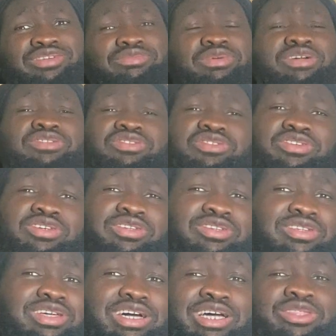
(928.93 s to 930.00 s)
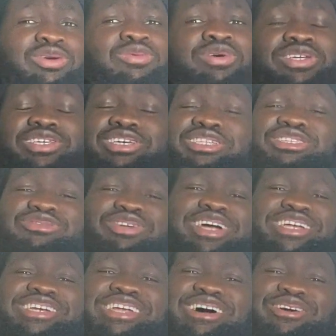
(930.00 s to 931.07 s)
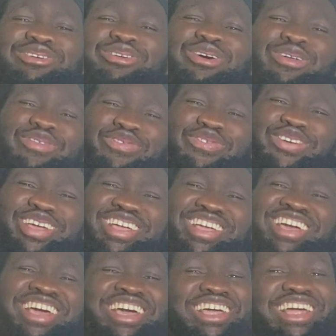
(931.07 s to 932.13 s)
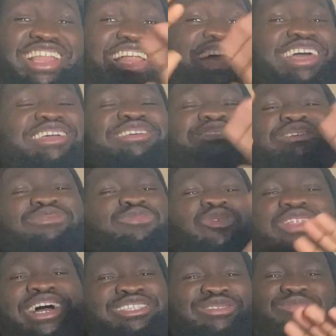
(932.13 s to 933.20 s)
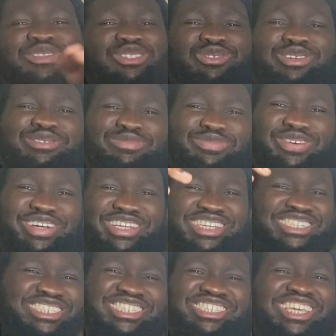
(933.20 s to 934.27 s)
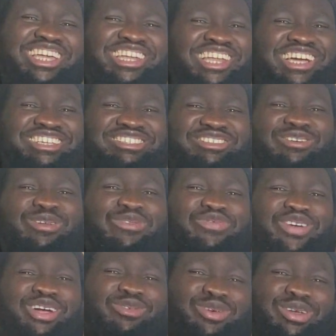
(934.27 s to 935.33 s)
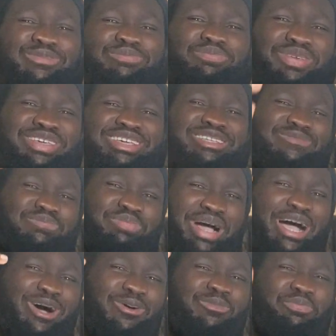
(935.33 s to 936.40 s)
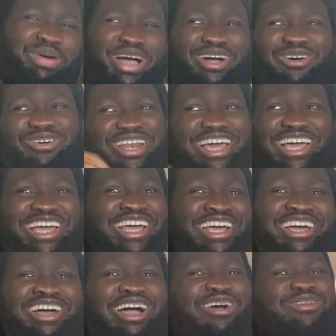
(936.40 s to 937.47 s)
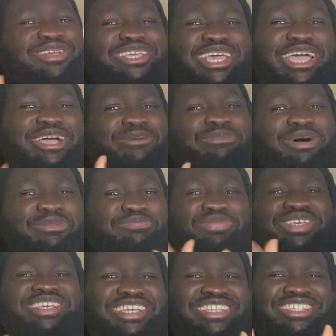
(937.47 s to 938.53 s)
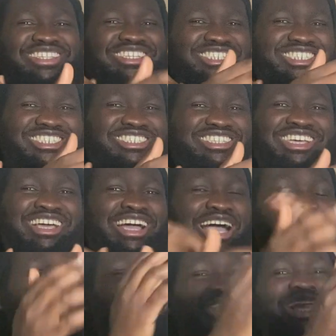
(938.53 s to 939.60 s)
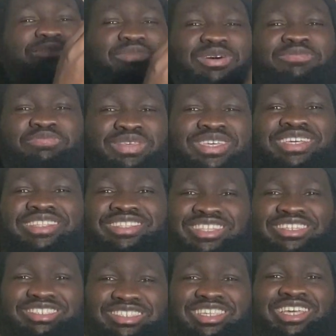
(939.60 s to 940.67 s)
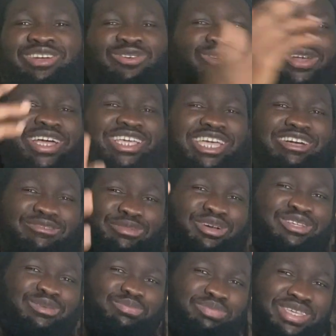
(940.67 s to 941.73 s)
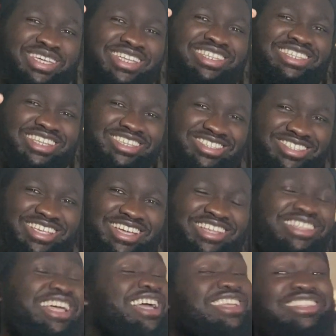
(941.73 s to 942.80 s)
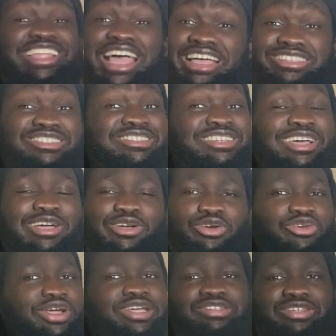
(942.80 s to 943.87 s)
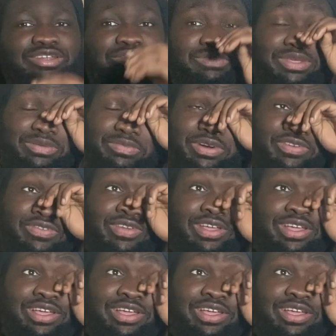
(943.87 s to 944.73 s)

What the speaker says: Man said, I don't want kids right now. The only thing, there's more lines in between, but it just connects. The only thing I want to beat is bow, bow. Like, I don't care about beating this. I don't care about beating this thing. All I care about is beating this thing. That's crazy to me, bro.